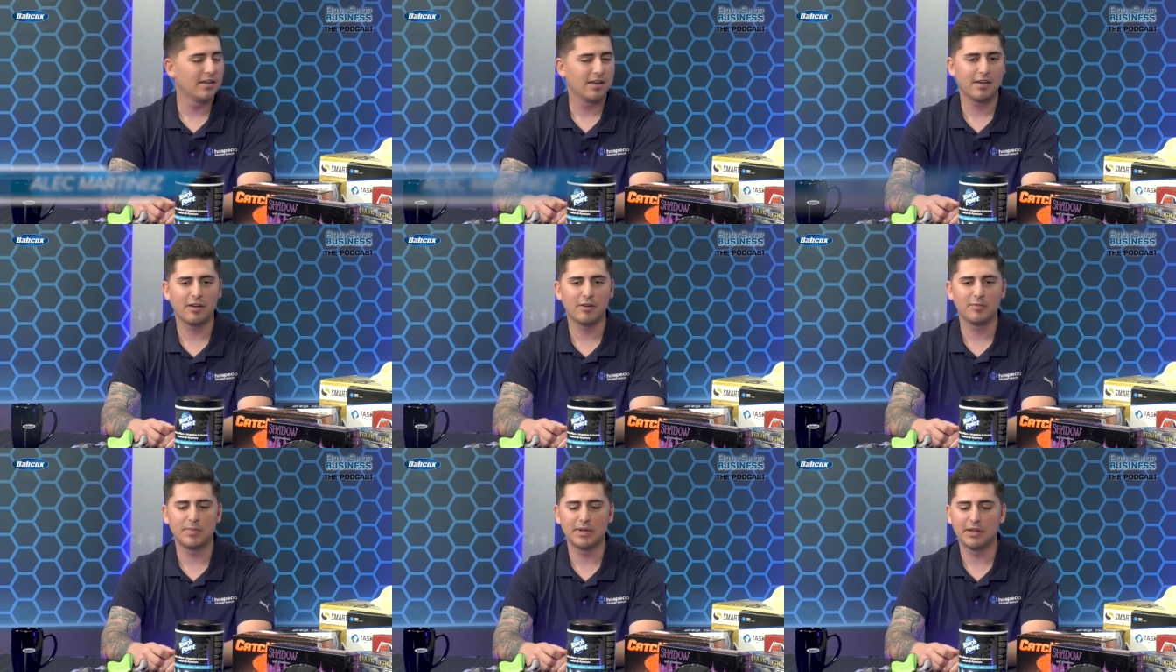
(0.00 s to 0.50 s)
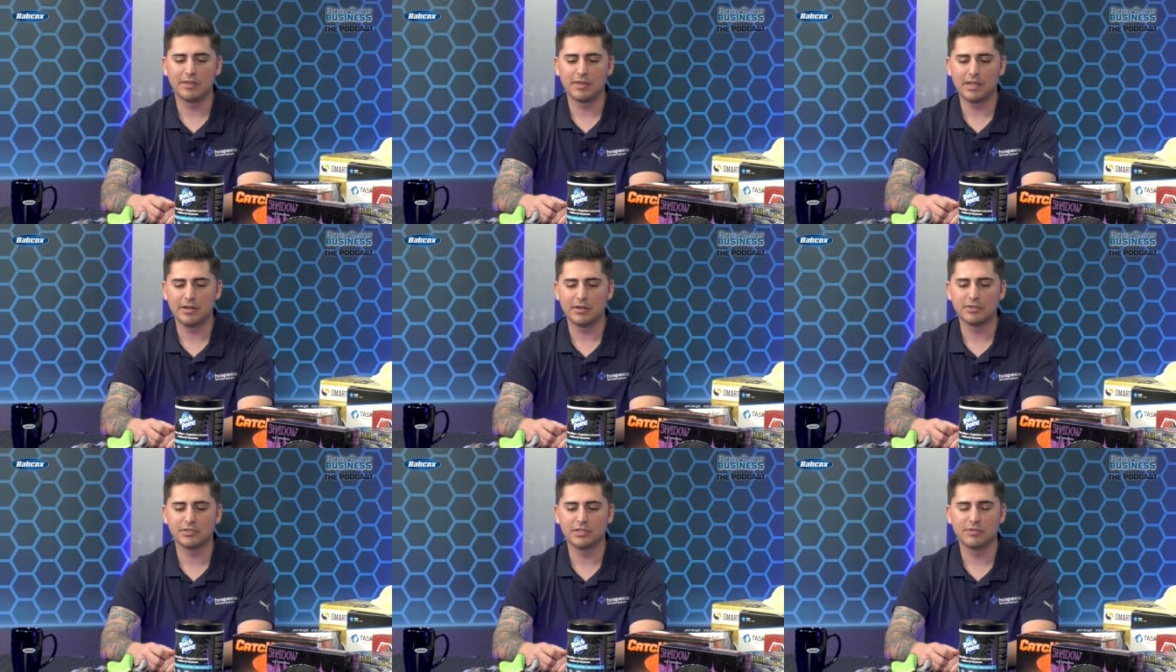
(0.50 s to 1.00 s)
I've been in the
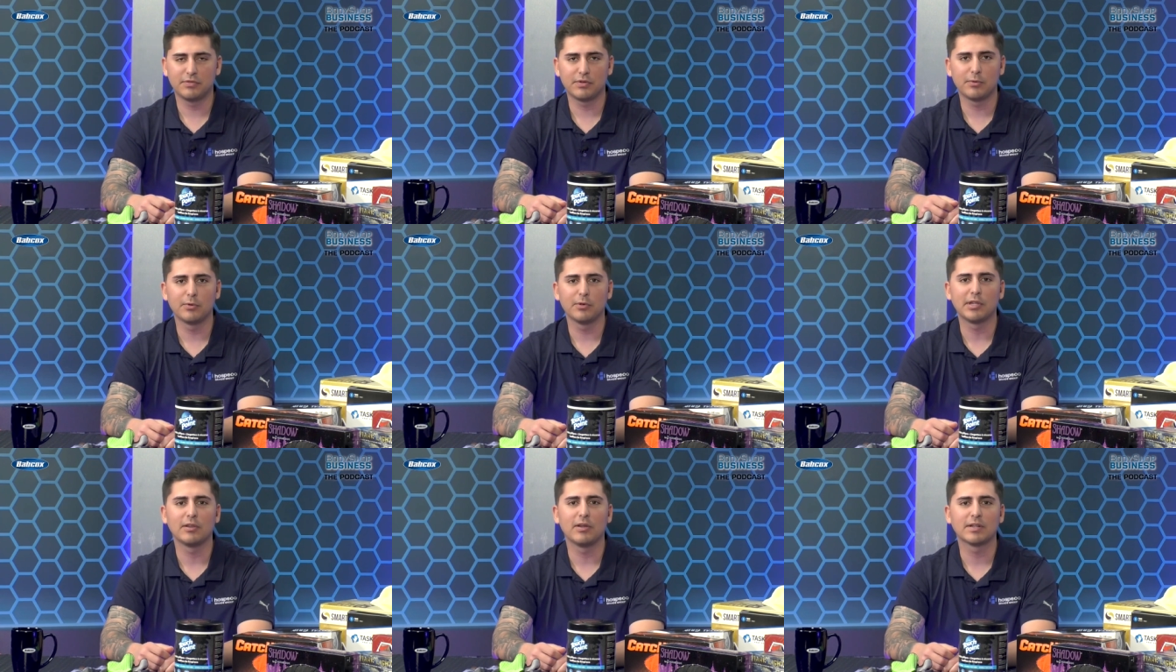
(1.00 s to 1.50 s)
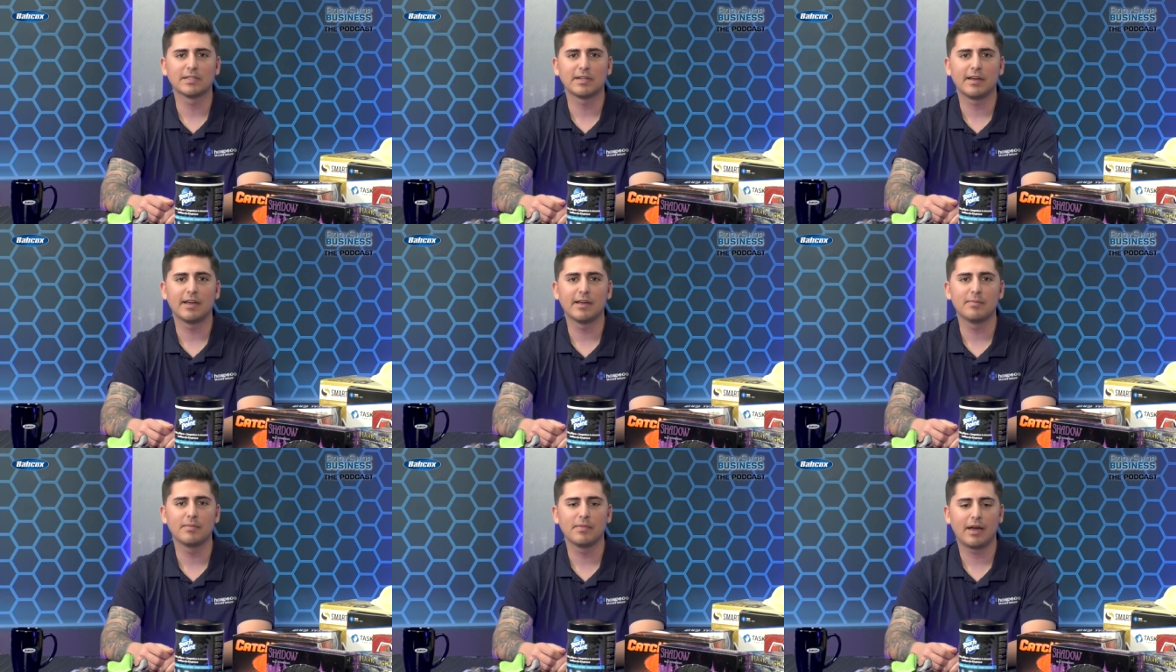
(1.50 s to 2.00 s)
industry for a really long
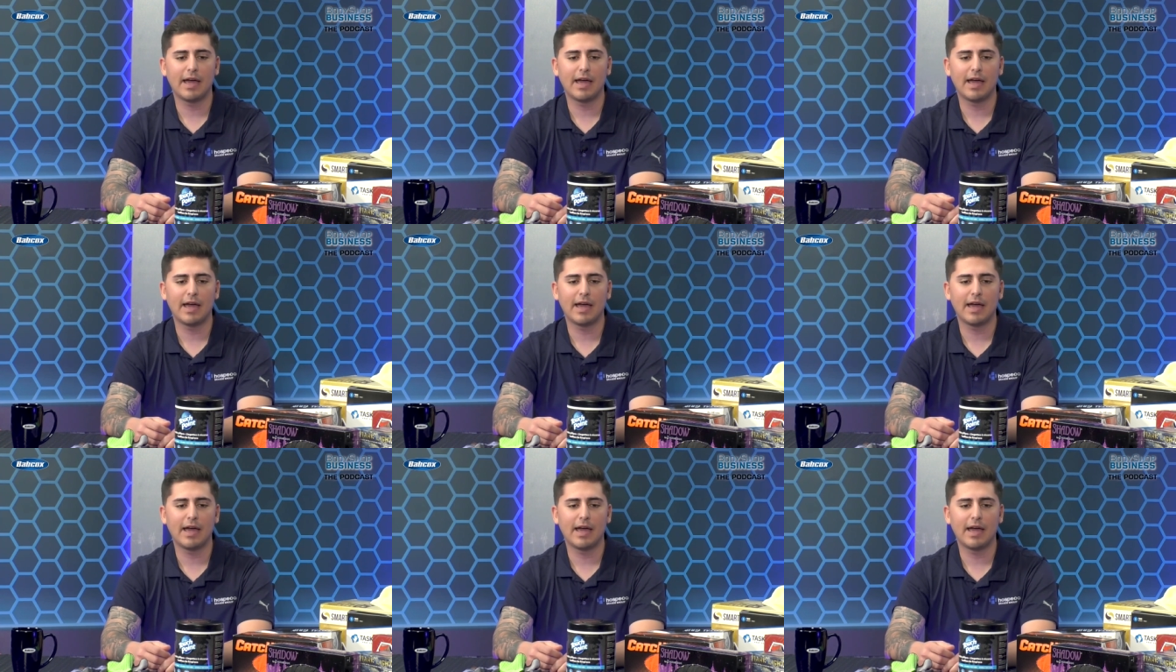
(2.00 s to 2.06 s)
time.